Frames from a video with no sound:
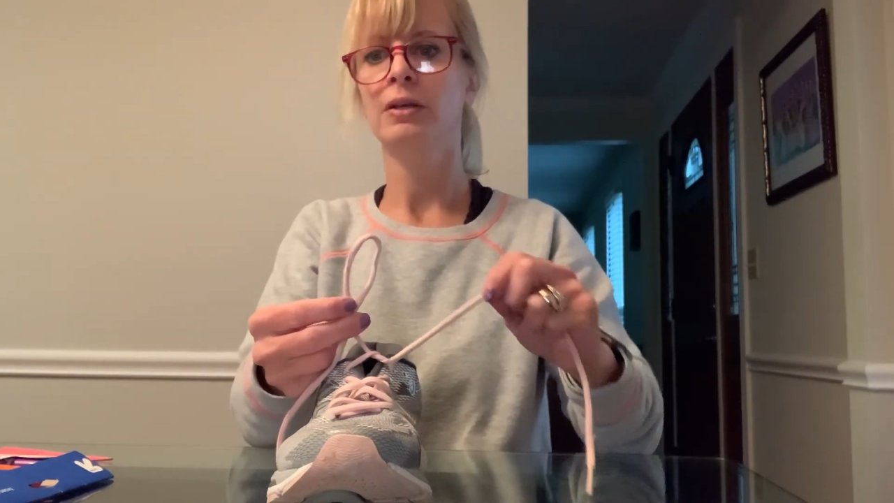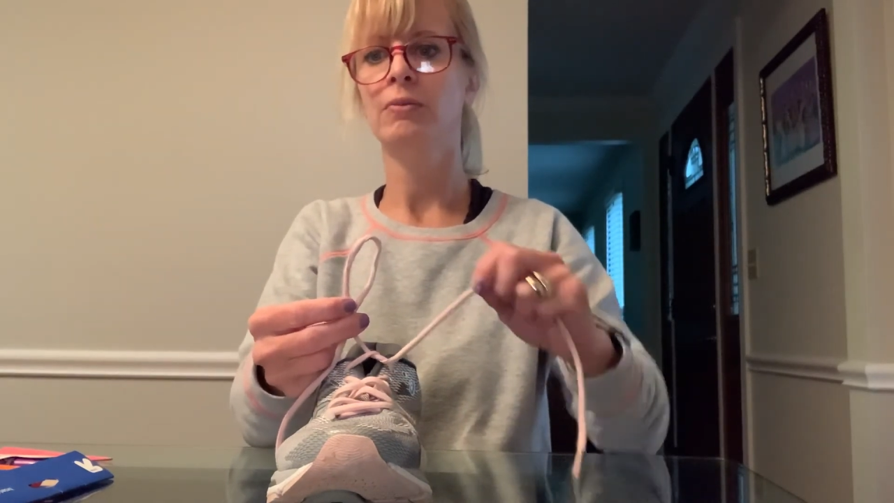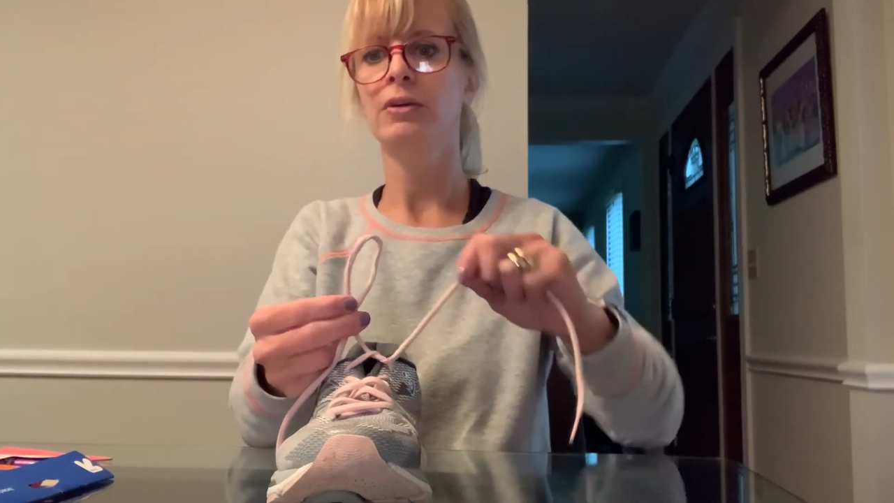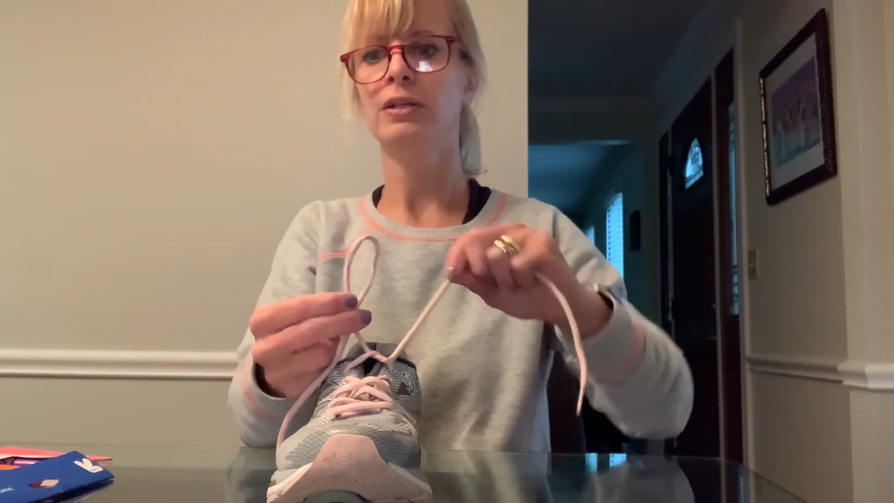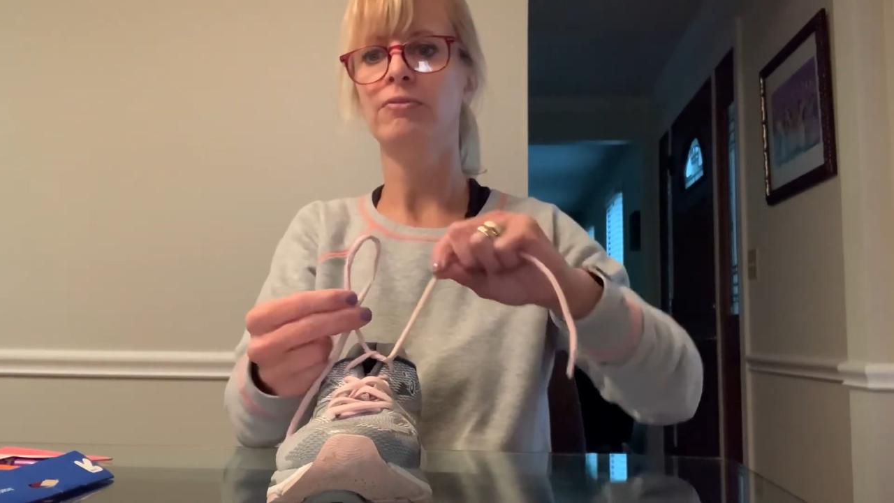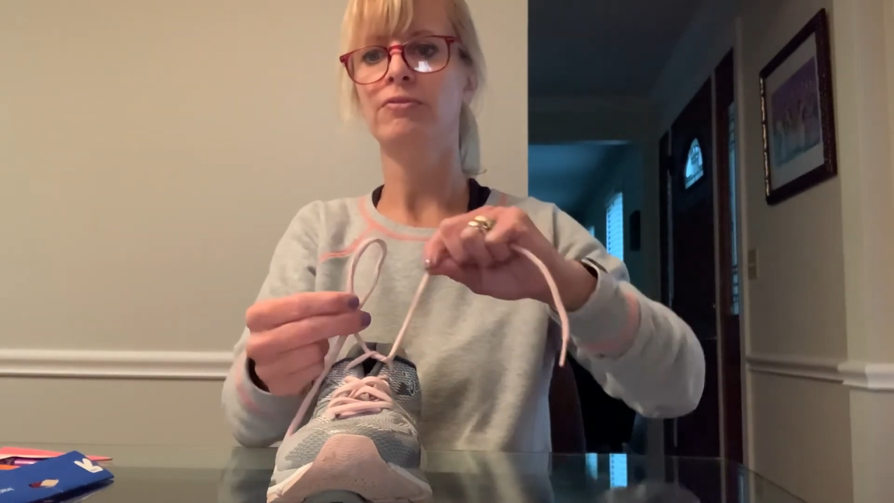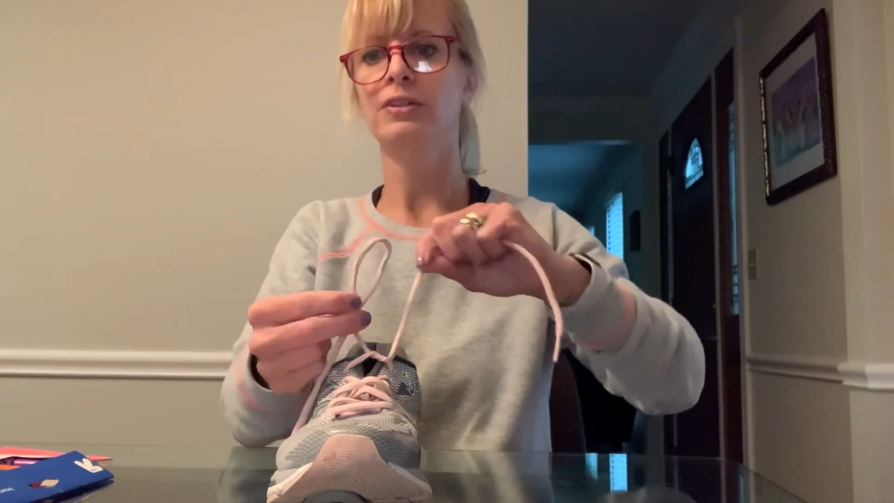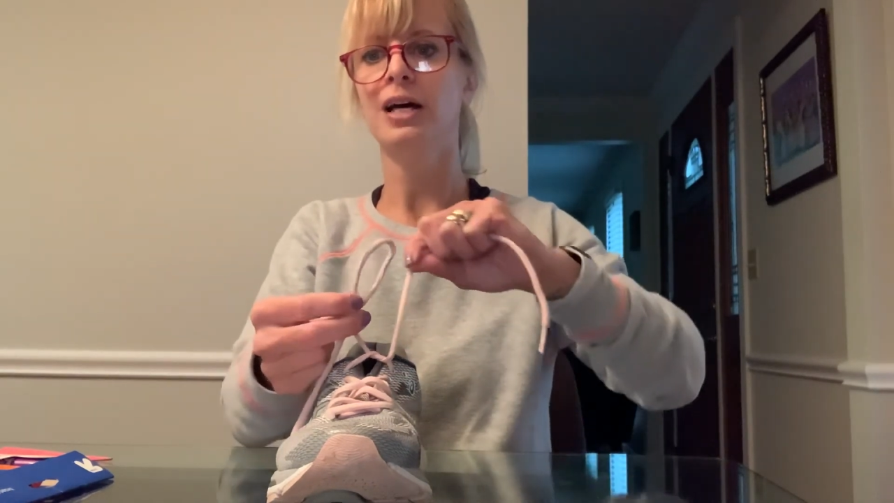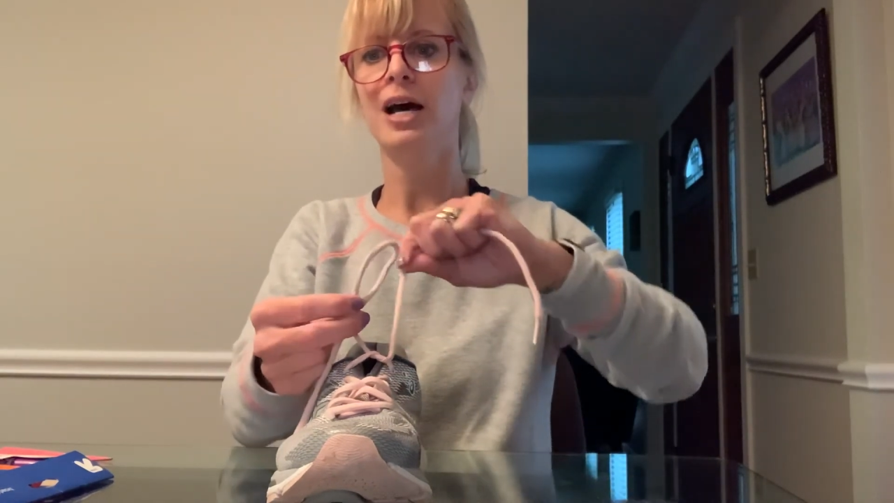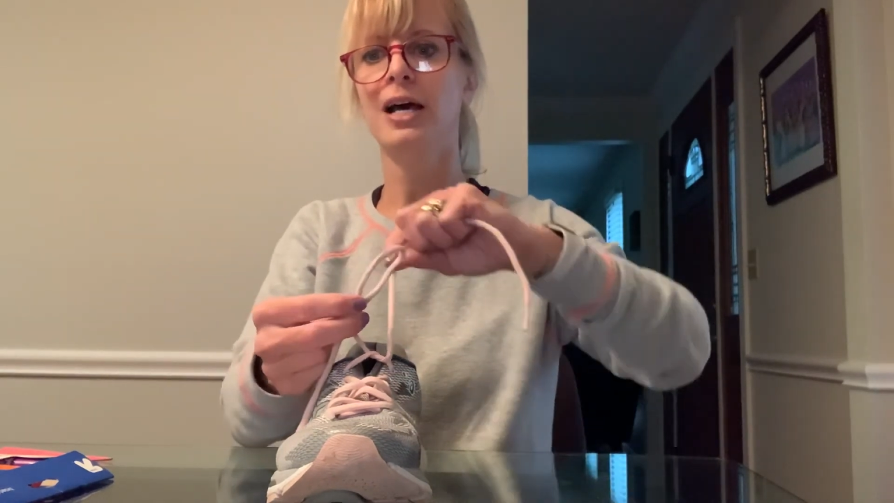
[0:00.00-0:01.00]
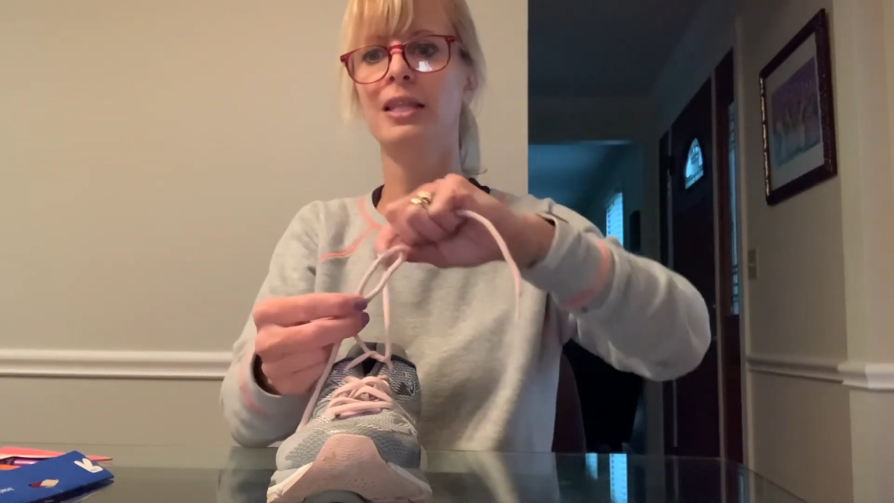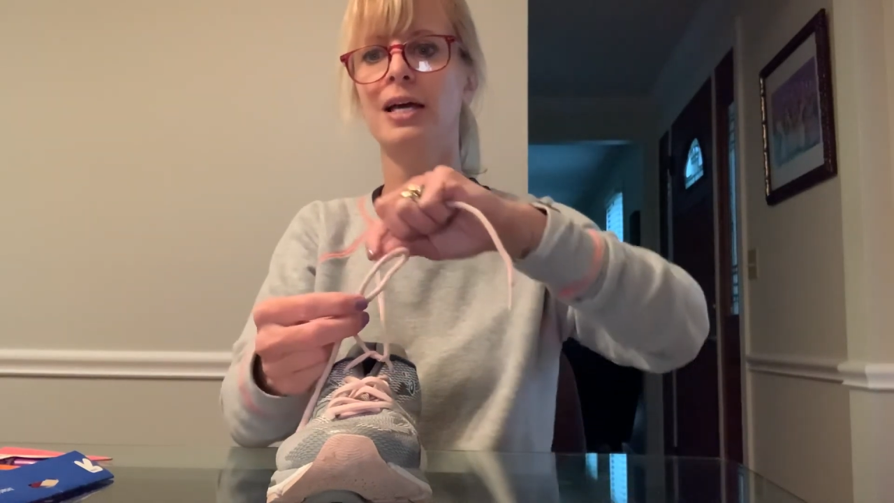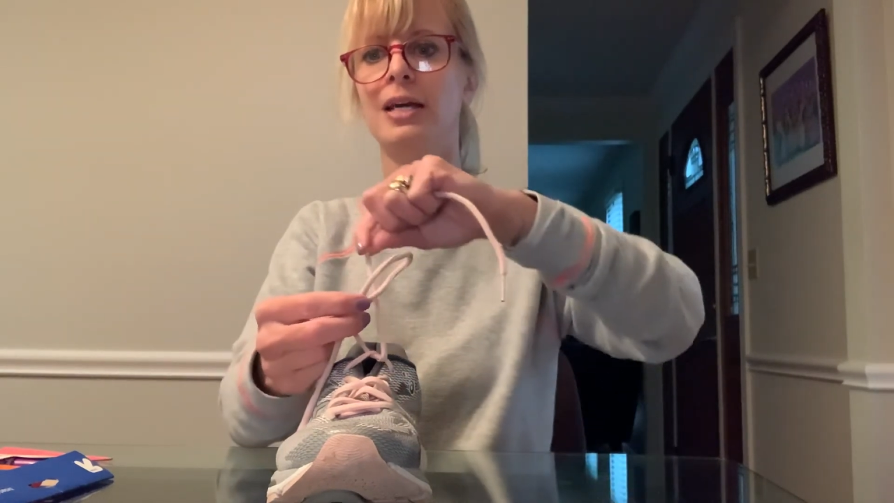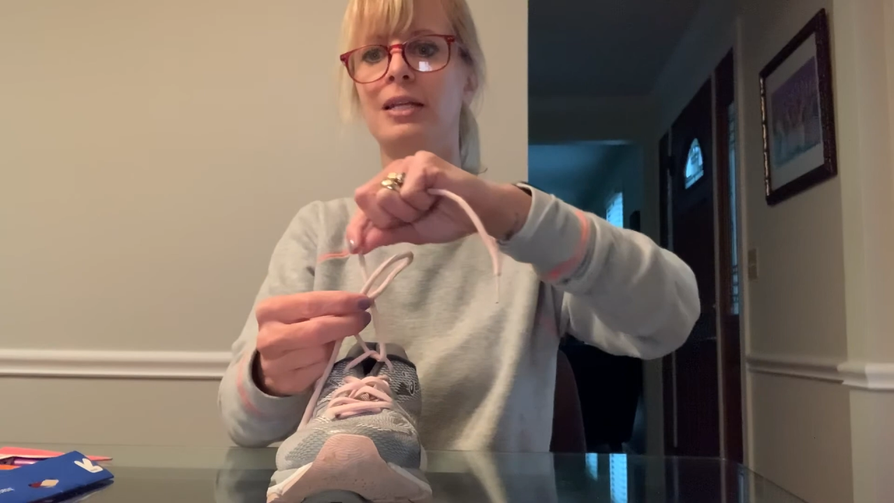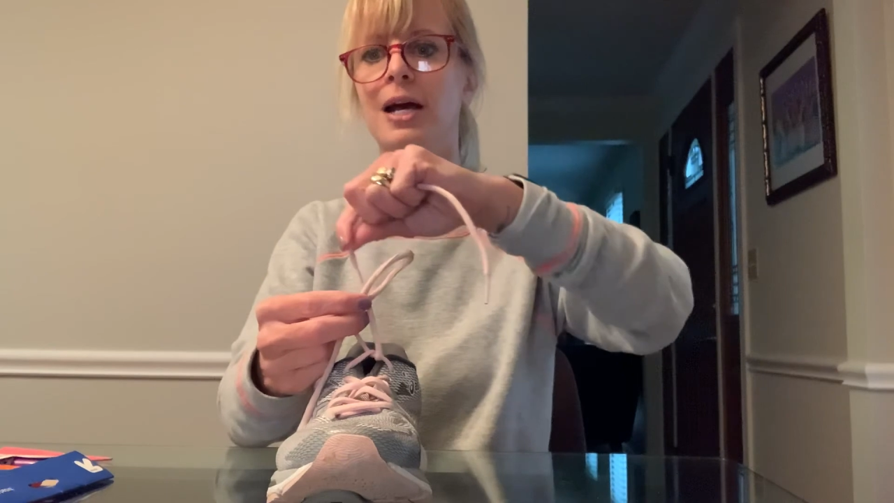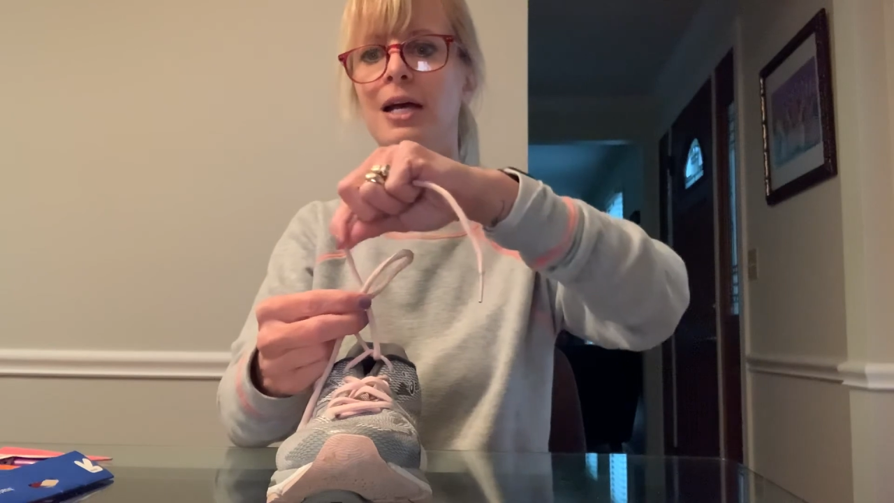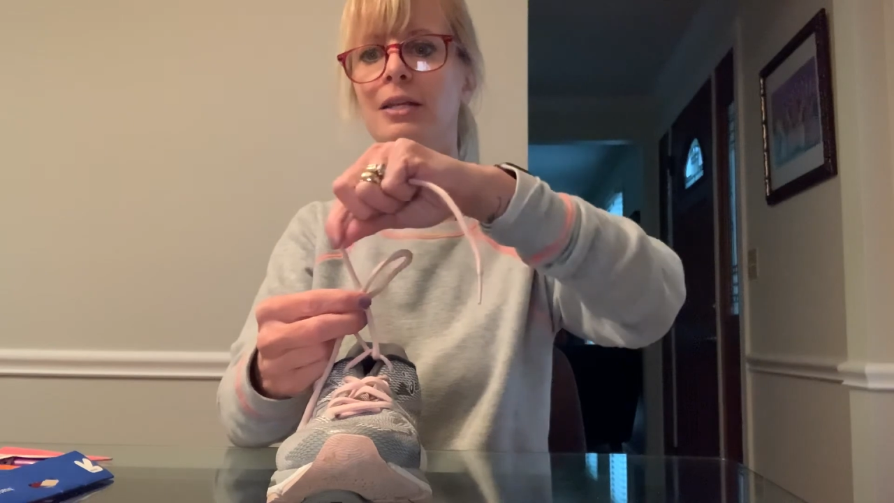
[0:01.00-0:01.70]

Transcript: We're going to fly that knot